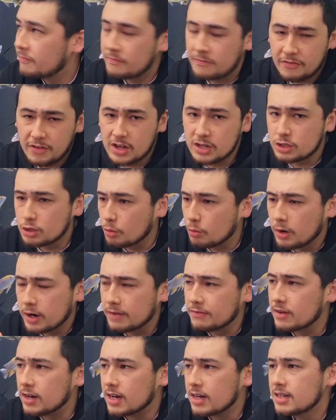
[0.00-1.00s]
fish or
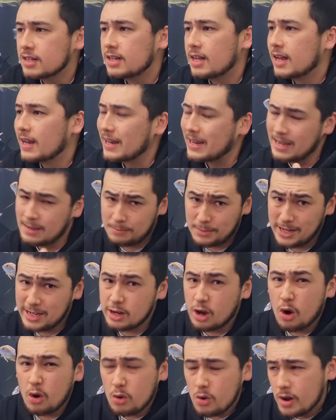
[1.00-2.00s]
whatever, let me
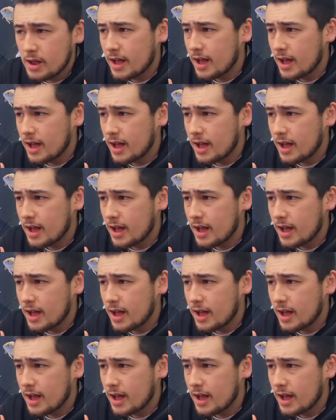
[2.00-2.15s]
know.